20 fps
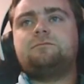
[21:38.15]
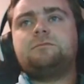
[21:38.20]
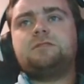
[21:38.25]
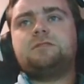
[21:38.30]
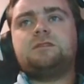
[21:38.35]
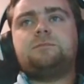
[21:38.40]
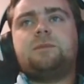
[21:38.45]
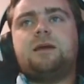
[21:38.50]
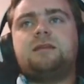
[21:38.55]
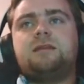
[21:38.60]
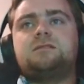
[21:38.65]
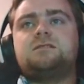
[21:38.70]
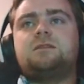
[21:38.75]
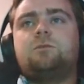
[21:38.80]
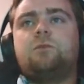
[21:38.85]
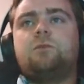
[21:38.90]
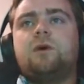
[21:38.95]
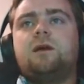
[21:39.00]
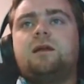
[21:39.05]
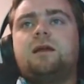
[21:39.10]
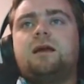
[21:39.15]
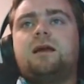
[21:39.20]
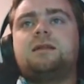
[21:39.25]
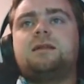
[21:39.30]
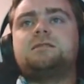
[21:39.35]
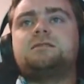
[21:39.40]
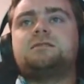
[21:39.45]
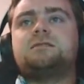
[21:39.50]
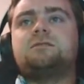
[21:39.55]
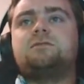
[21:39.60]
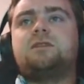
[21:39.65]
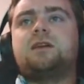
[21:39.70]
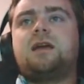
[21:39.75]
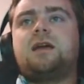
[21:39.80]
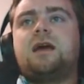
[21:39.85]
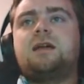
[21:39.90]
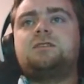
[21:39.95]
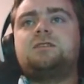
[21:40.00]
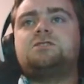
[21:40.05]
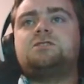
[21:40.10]
Depends on where it lands. If you
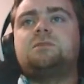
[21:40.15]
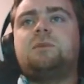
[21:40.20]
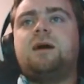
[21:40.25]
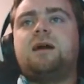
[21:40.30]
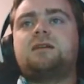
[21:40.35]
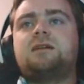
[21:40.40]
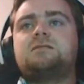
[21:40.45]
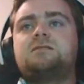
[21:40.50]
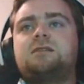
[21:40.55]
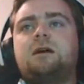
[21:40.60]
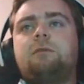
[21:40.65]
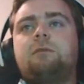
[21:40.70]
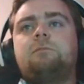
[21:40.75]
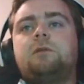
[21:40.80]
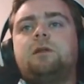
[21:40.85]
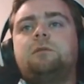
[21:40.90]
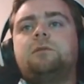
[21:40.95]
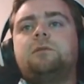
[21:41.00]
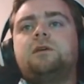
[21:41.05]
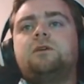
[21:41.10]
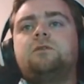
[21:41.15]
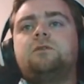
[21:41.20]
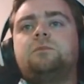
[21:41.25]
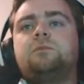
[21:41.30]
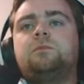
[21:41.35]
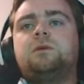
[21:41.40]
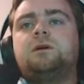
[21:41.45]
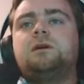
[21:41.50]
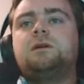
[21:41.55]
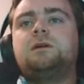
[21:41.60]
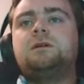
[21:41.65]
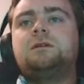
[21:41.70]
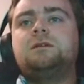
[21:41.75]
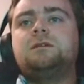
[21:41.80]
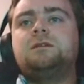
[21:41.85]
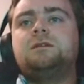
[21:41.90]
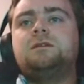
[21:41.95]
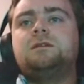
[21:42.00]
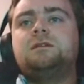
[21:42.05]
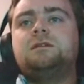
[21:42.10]
catch the backstop, it'll be good, but
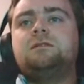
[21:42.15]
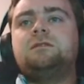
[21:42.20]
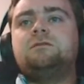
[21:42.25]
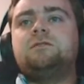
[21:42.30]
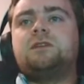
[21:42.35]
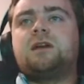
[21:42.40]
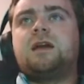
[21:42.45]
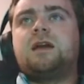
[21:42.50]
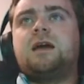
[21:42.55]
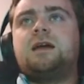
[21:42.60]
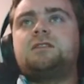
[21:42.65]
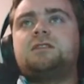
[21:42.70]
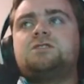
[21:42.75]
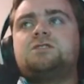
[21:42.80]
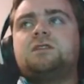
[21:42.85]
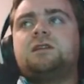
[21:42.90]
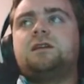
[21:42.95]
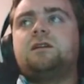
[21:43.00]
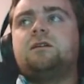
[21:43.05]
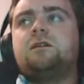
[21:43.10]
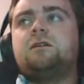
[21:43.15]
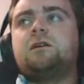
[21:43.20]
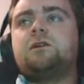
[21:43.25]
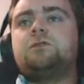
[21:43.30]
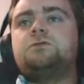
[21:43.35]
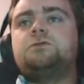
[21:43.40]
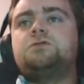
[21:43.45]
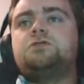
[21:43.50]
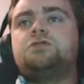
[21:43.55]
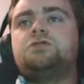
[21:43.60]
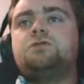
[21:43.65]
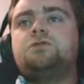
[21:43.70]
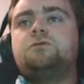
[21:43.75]
if you catch it here, it could shoot